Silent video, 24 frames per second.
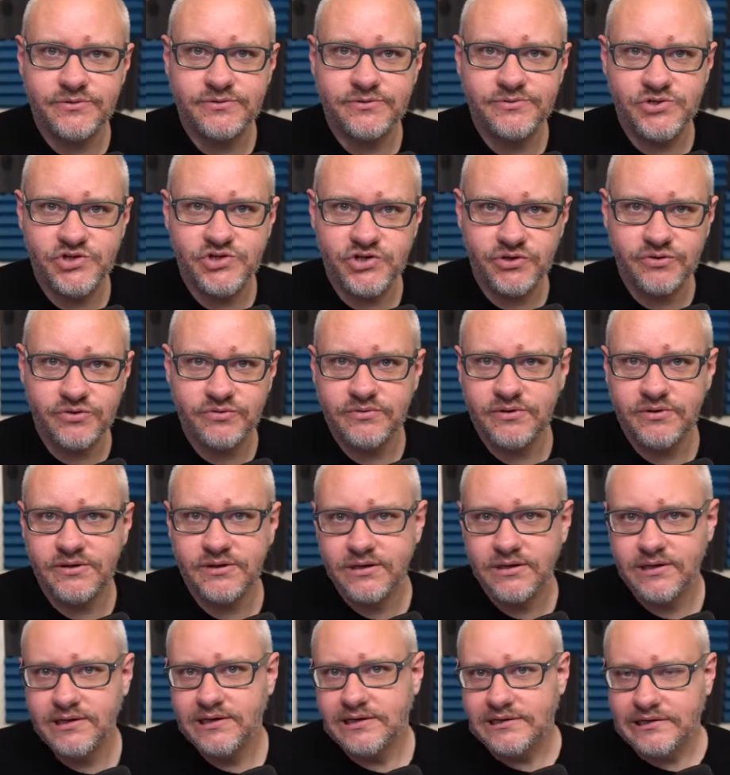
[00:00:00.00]
June.
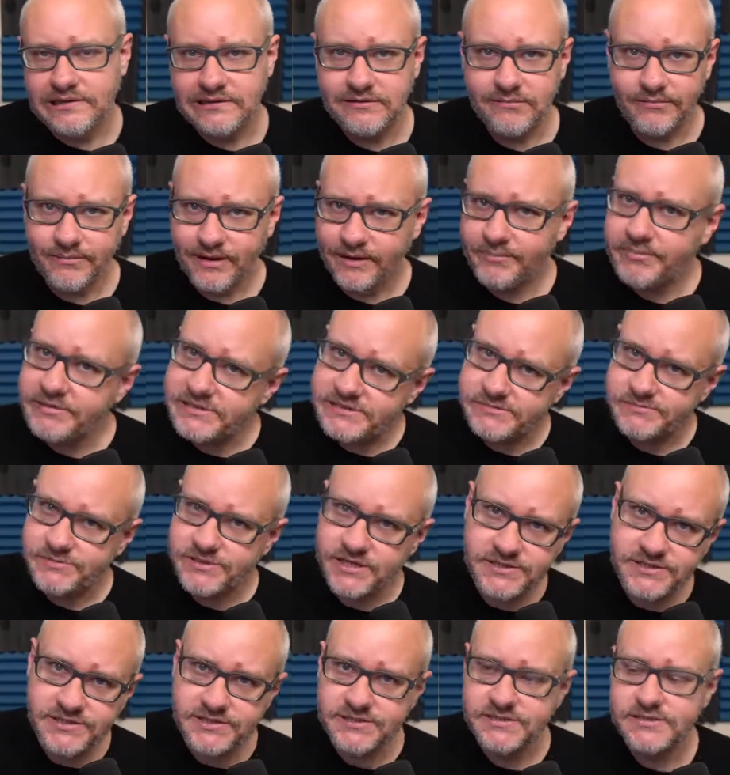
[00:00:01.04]
There might be some
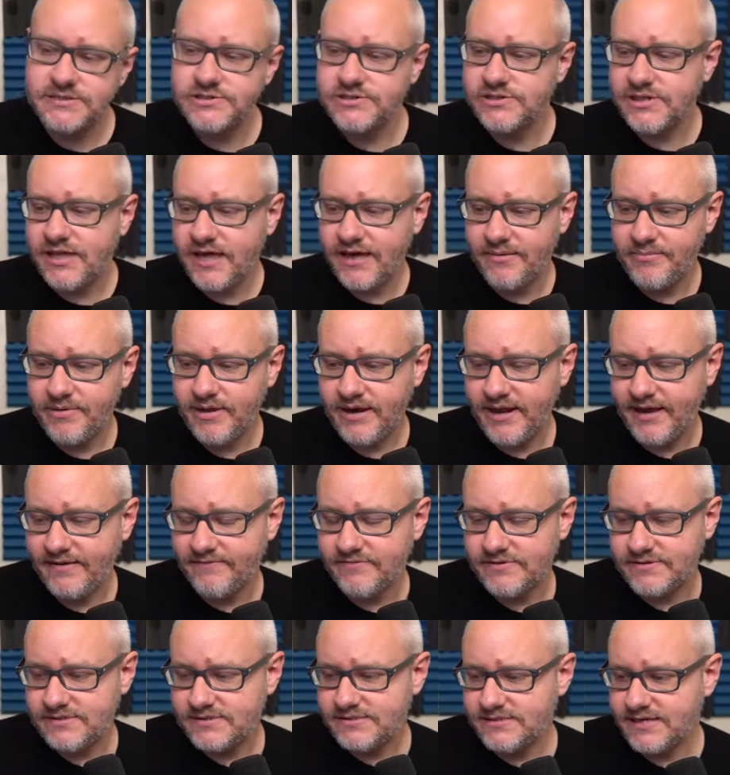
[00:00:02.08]
changes in July, but
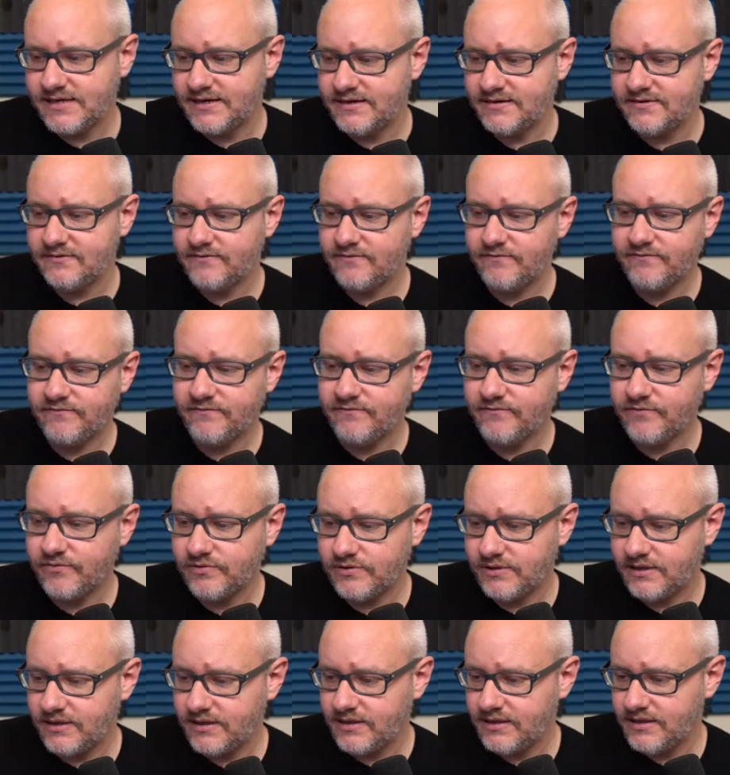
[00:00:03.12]
haven't decided
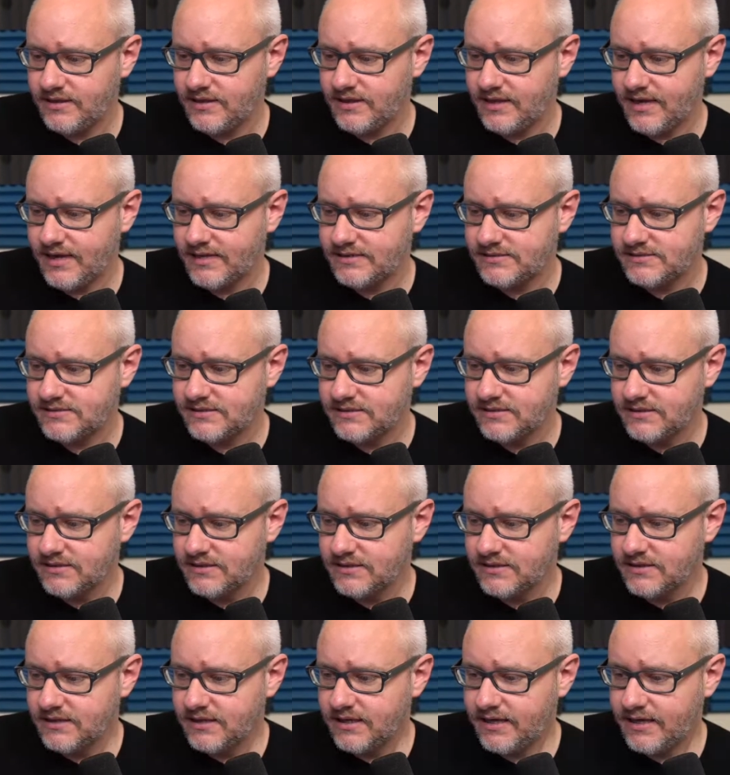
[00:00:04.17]
fully yet.
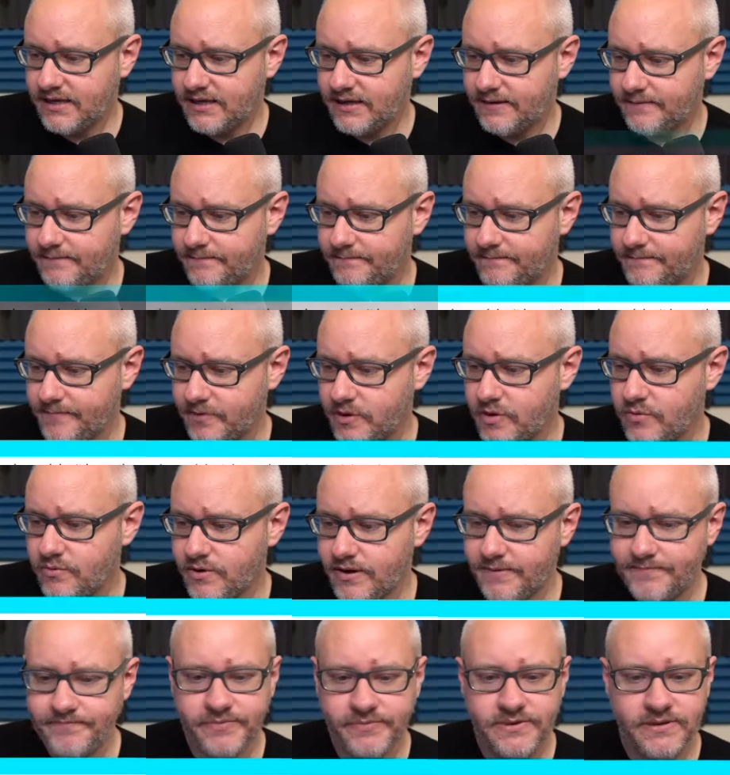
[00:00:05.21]
Oh wait,
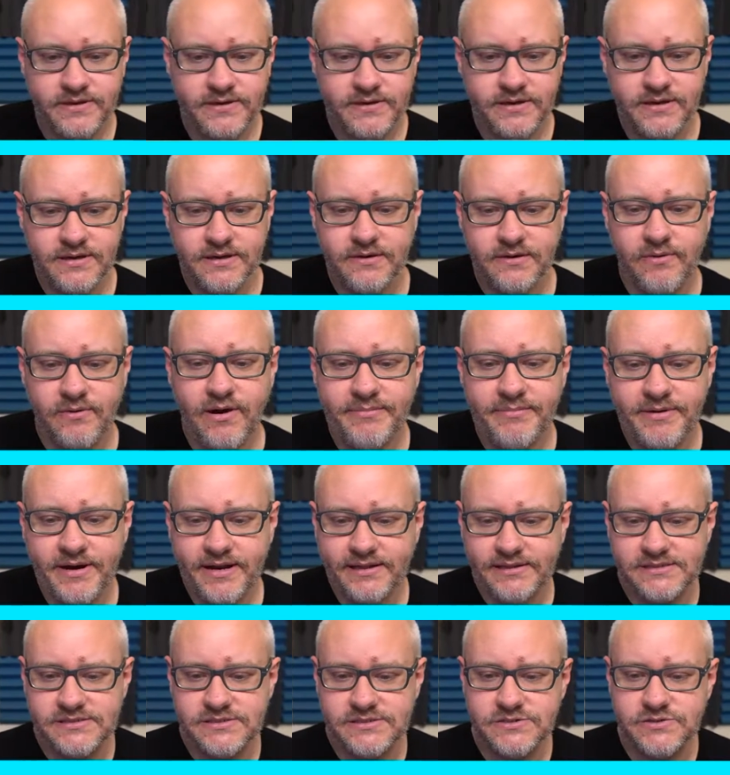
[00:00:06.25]
Robin, I
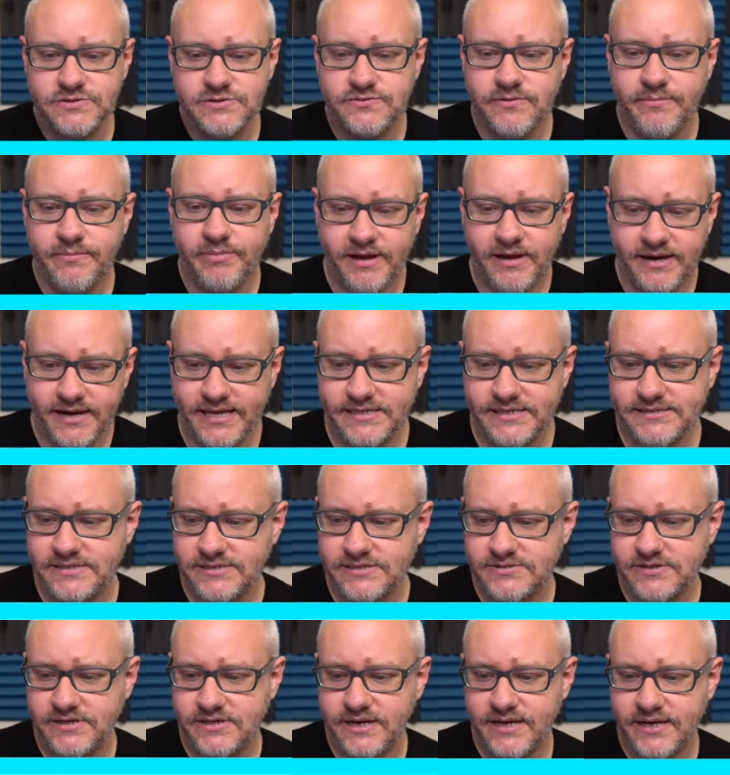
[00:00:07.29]
listened to a podcast
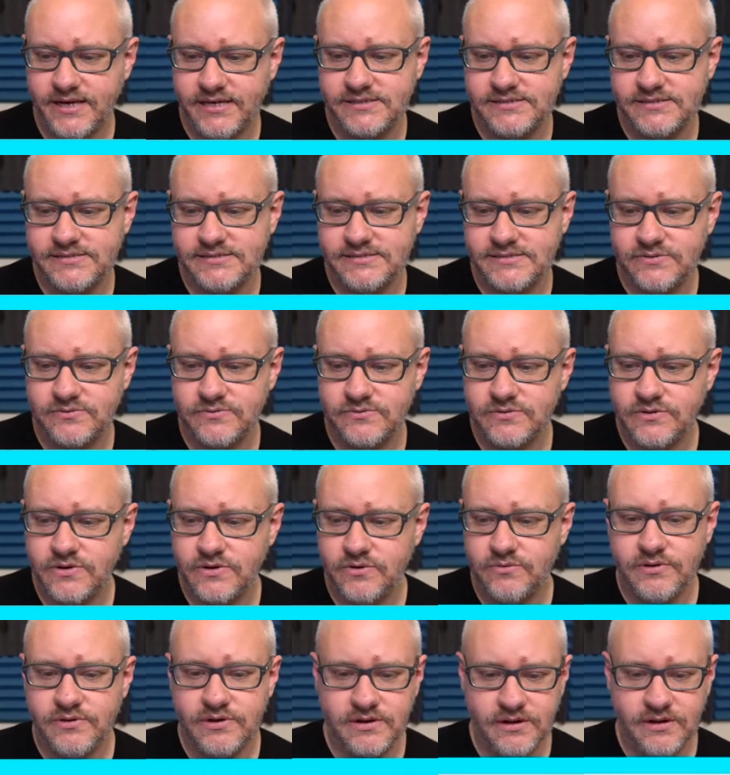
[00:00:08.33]
yesterday and don't know
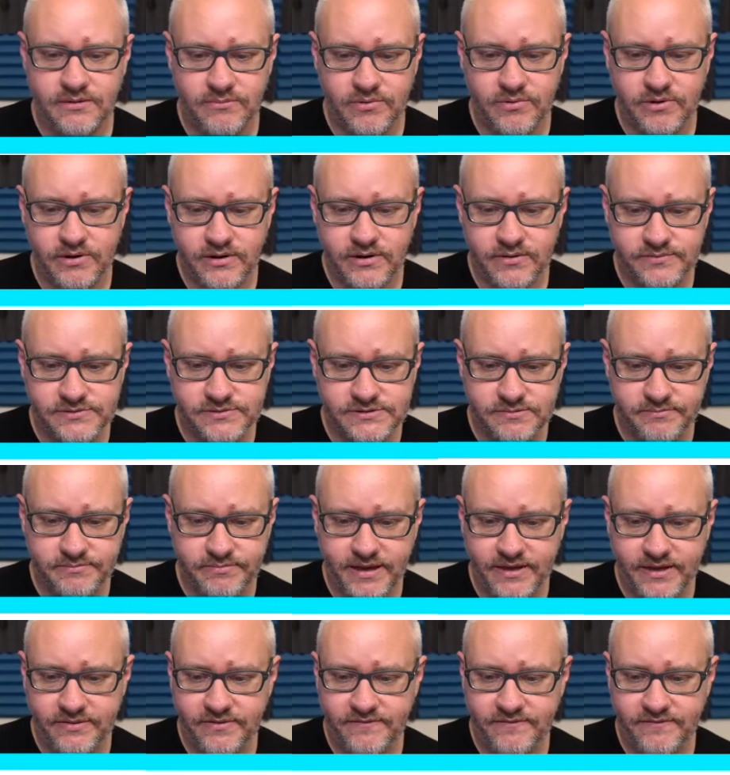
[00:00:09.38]
the number. It was about the